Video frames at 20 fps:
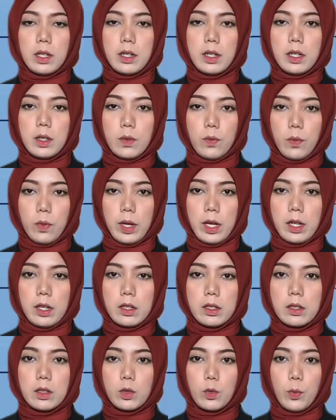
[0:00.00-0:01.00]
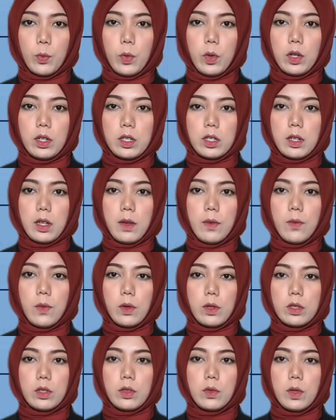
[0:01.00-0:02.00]
This fact supports
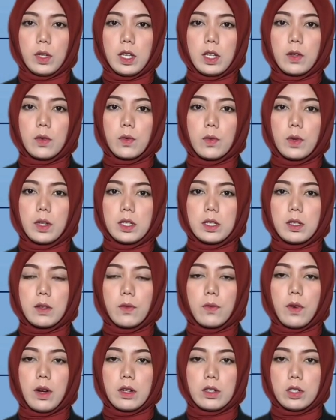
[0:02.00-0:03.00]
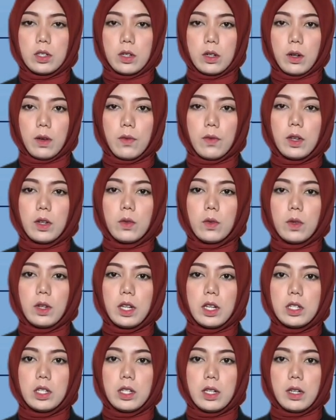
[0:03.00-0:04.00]
efforts to increase the function of
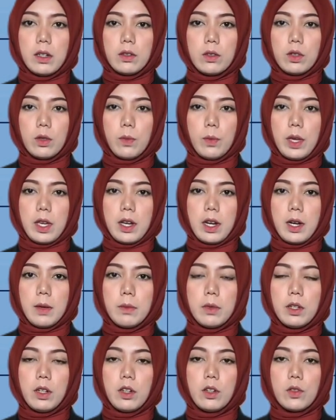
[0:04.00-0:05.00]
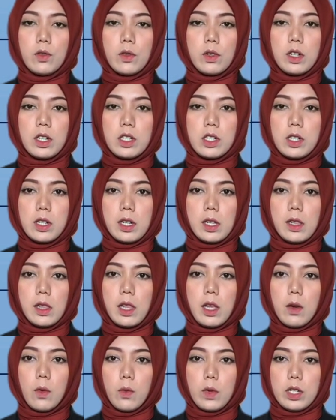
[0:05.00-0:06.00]
Indonesian to become an international
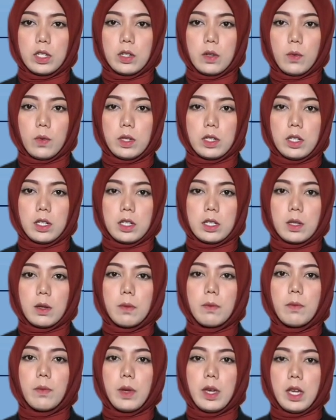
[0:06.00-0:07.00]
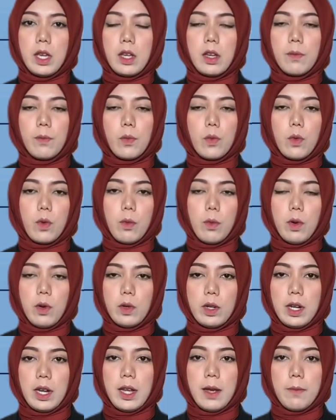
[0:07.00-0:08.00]
language, which is being promoted
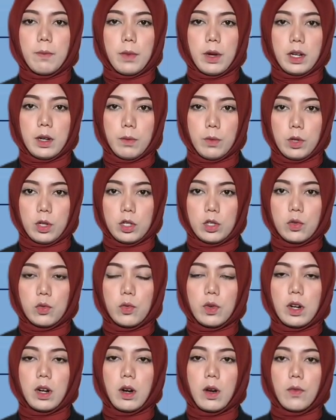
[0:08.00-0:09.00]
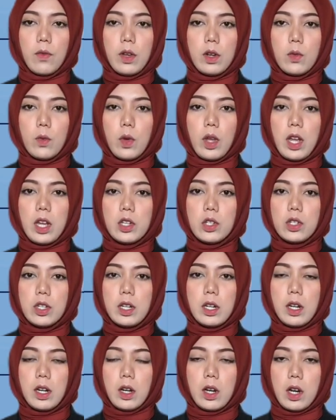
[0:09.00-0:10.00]
by the Ministry of Education
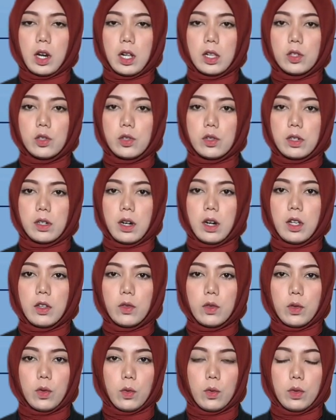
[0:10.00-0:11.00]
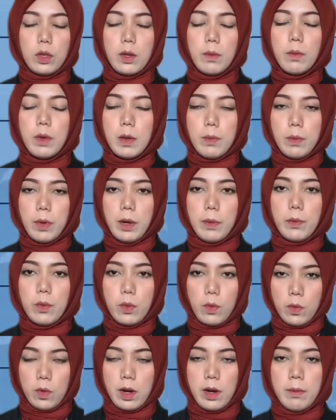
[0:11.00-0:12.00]
and Culture through the BIPA
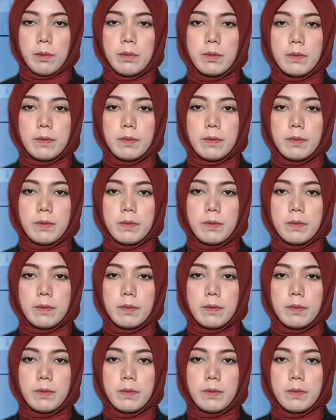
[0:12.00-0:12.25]
program.